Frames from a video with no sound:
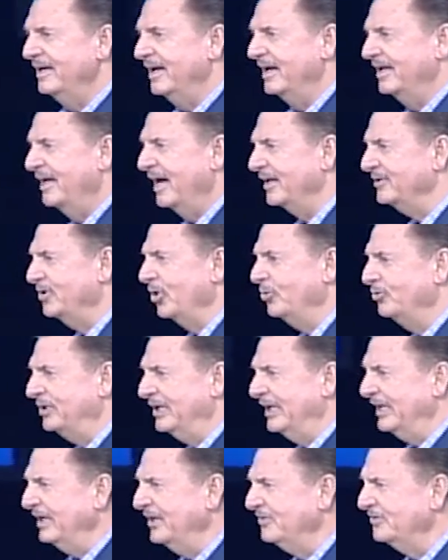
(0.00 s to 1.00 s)
Not no
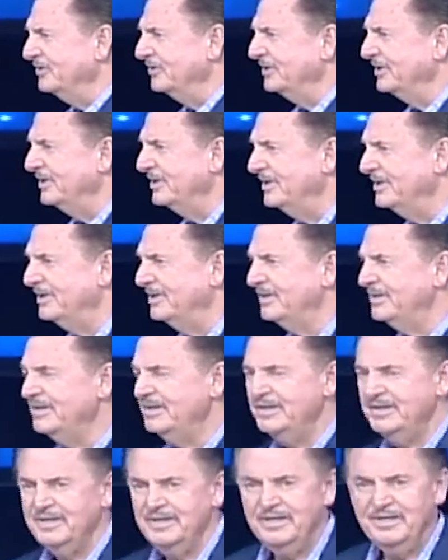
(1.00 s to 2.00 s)
needs.
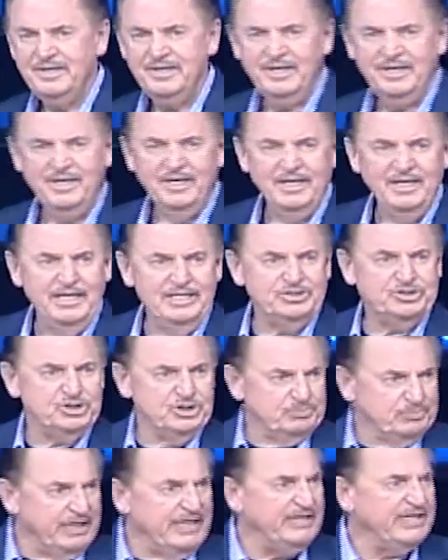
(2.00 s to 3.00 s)
It
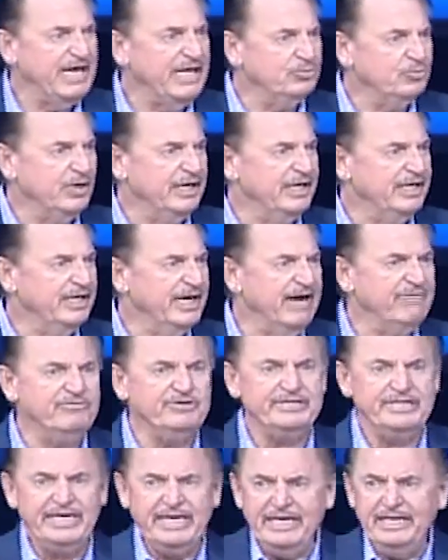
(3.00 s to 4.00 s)
should be that way. Every
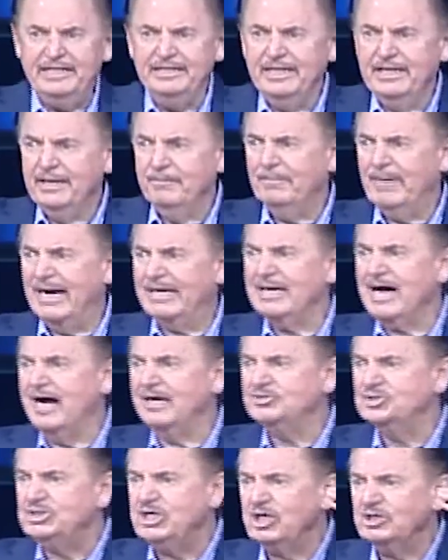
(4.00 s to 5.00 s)
need, my
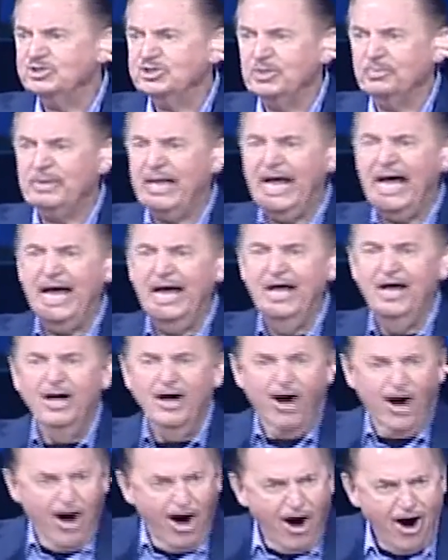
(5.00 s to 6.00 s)
God shall supply
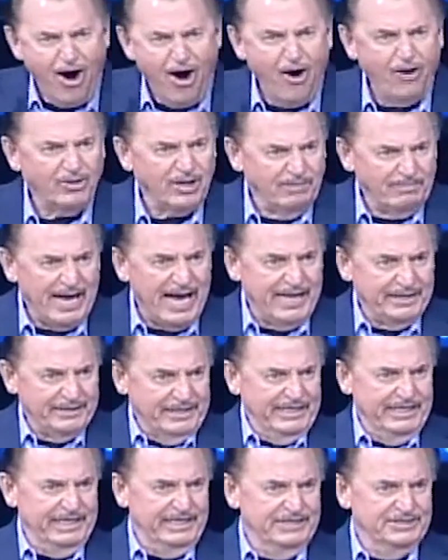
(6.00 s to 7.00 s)
all of my
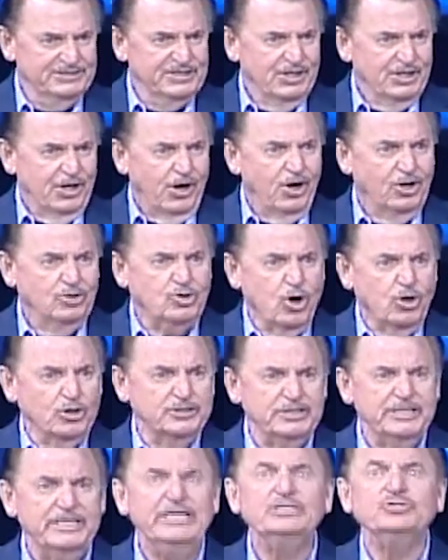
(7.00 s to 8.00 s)
needs
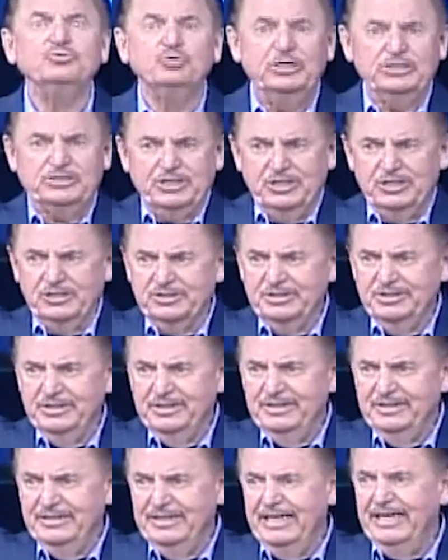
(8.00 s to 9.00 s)
according to his riches
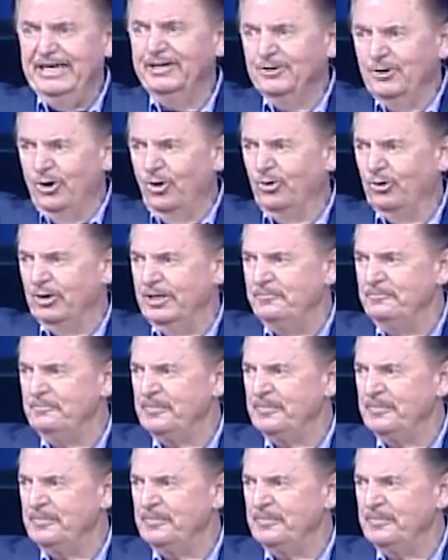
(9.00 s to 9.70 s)
in glory.